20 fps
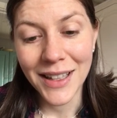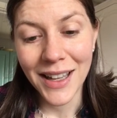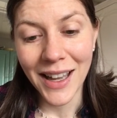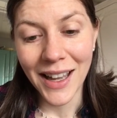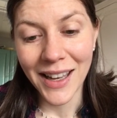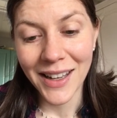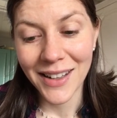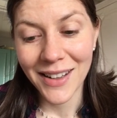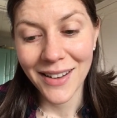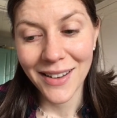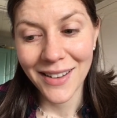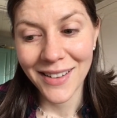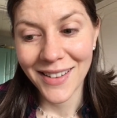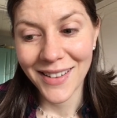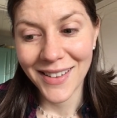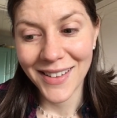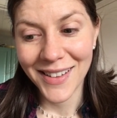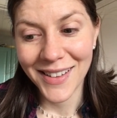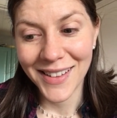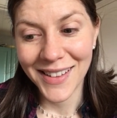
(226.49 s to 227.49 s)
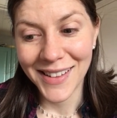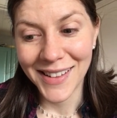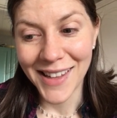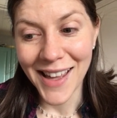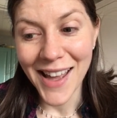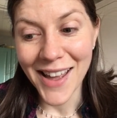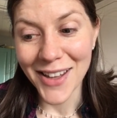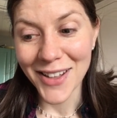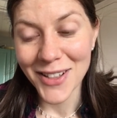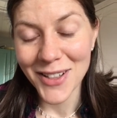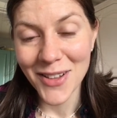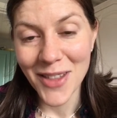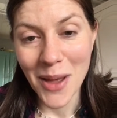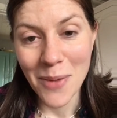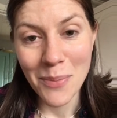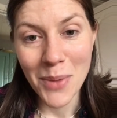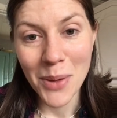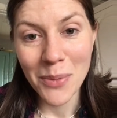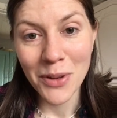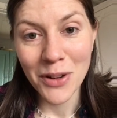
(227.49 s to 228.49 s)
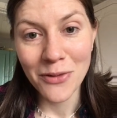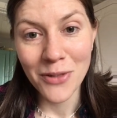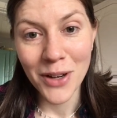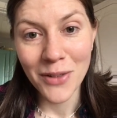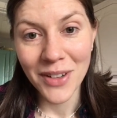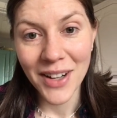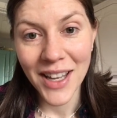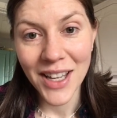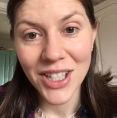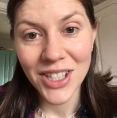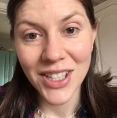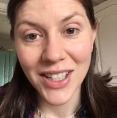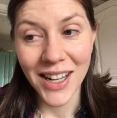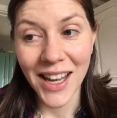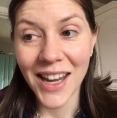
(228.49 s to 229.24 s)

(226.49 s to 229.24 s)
And yeah, so that moment of revelation,